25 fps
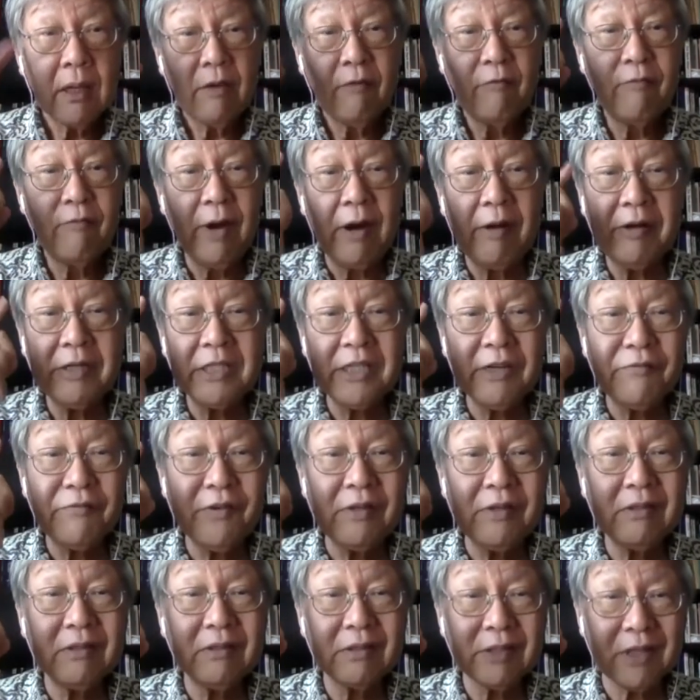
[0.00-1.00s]
Very
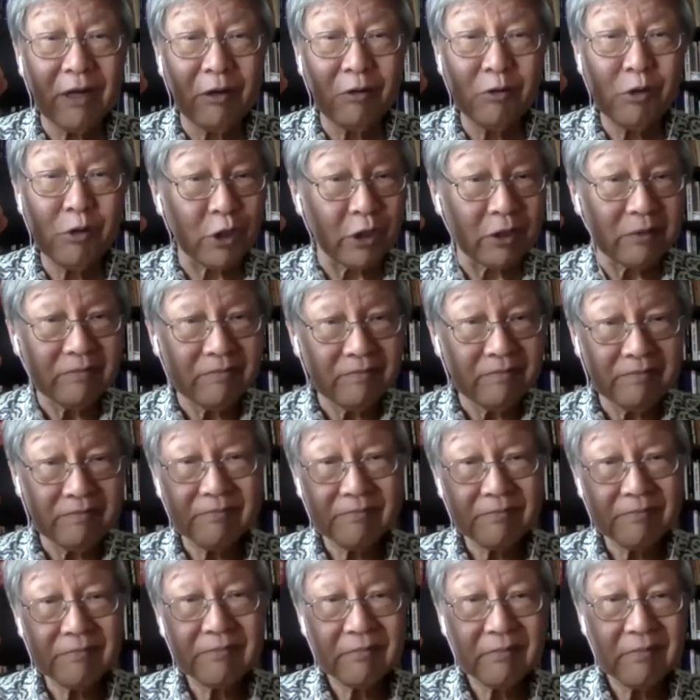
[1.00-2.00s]
different culture.
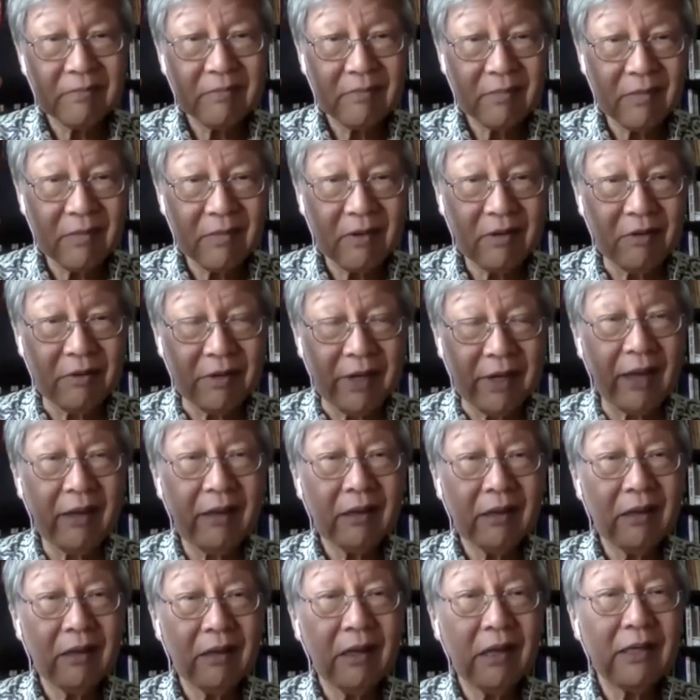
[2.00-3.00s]
Okay?
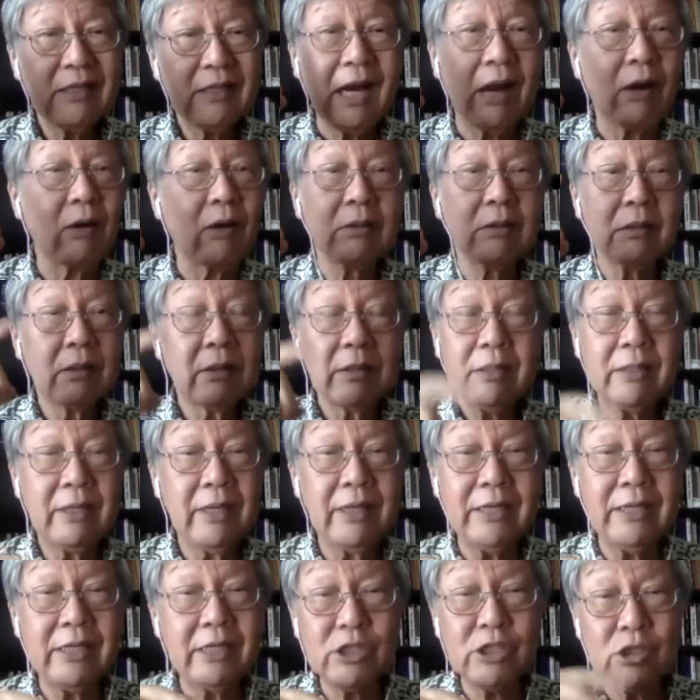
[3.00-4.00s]
Now,
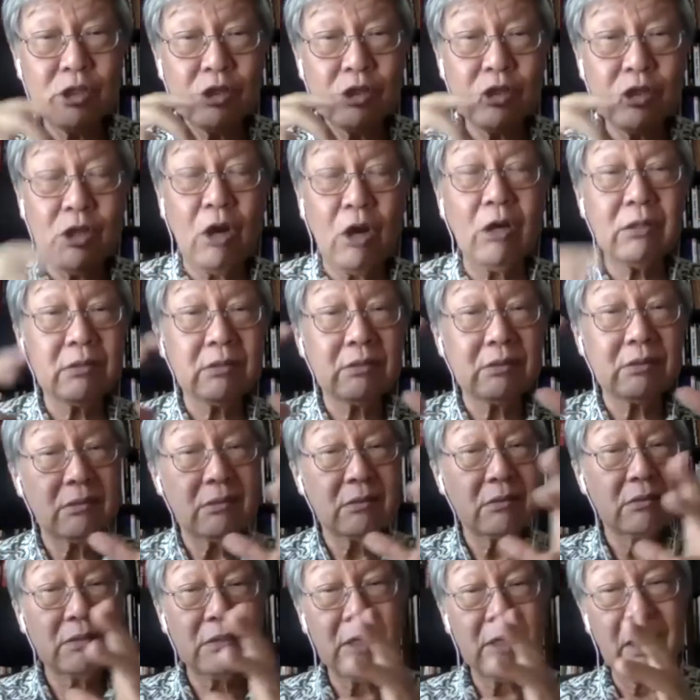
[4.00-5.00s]
it is not
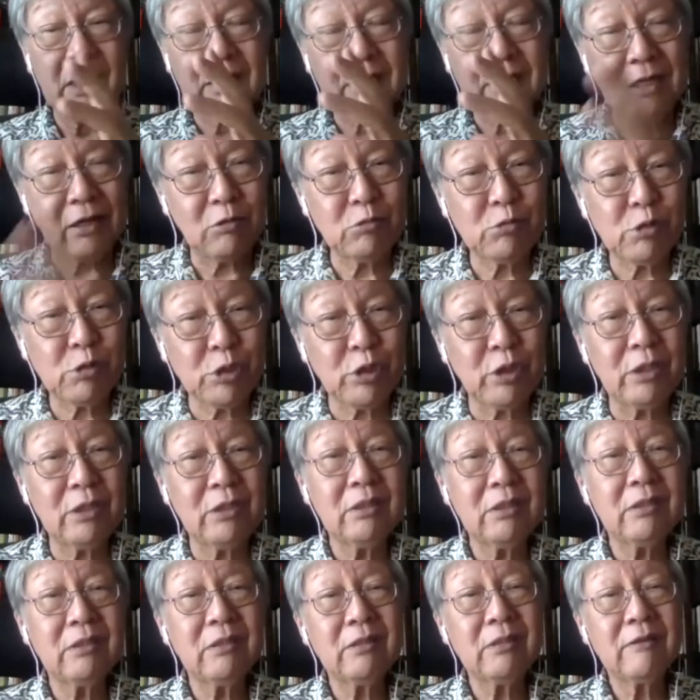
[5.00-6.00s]
a culture
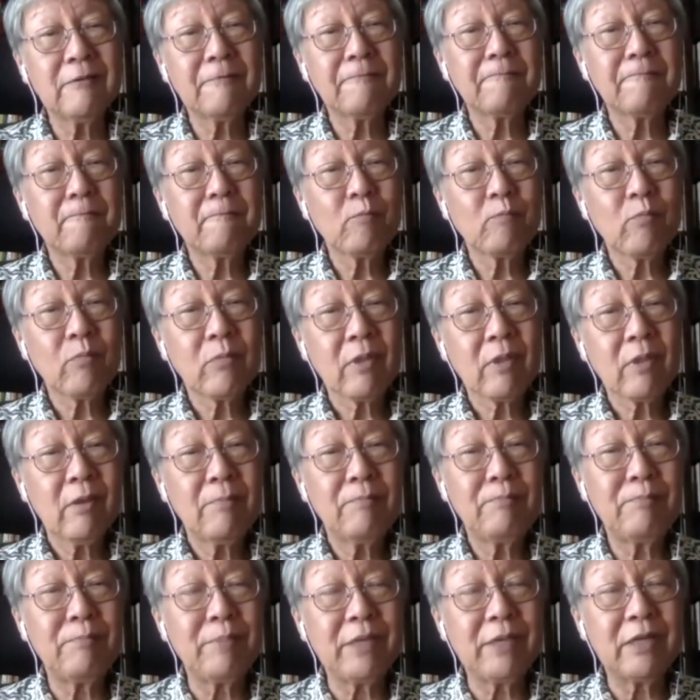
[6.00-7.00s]

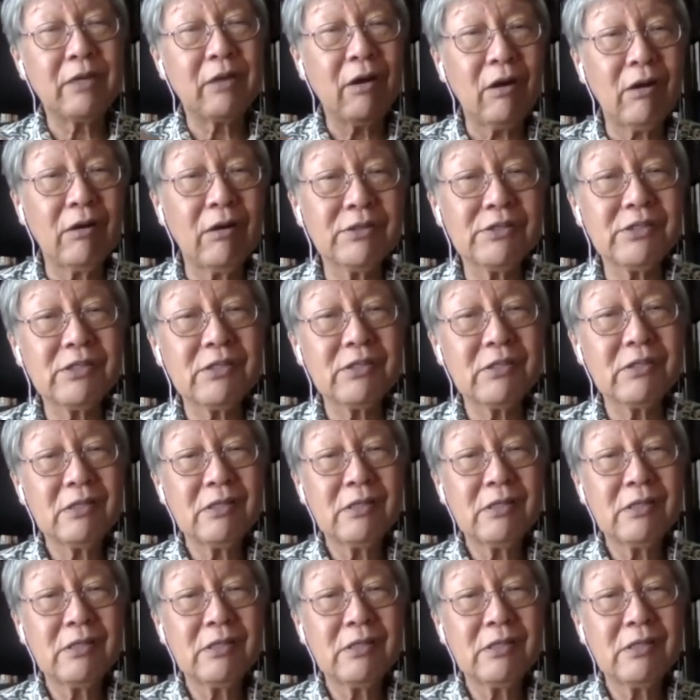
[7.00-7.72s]
because